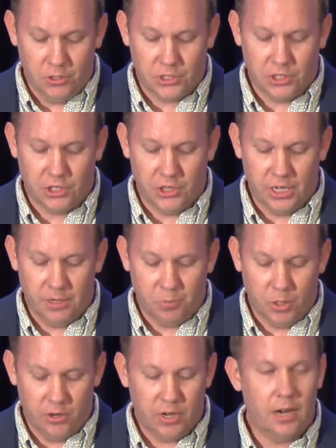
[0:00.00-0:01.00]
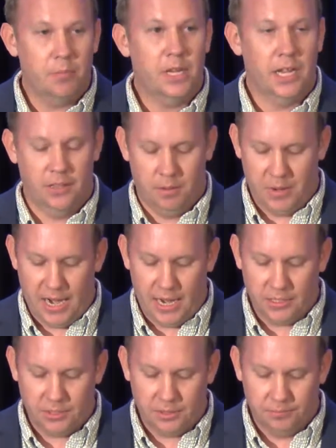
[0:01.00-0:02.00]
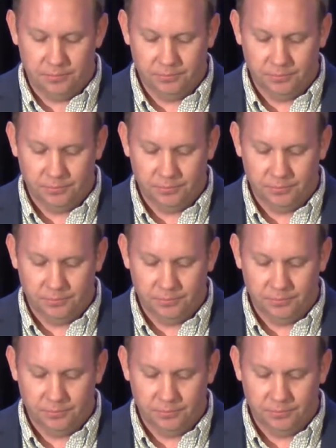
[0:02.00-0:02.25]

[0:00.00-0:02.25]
security program in the past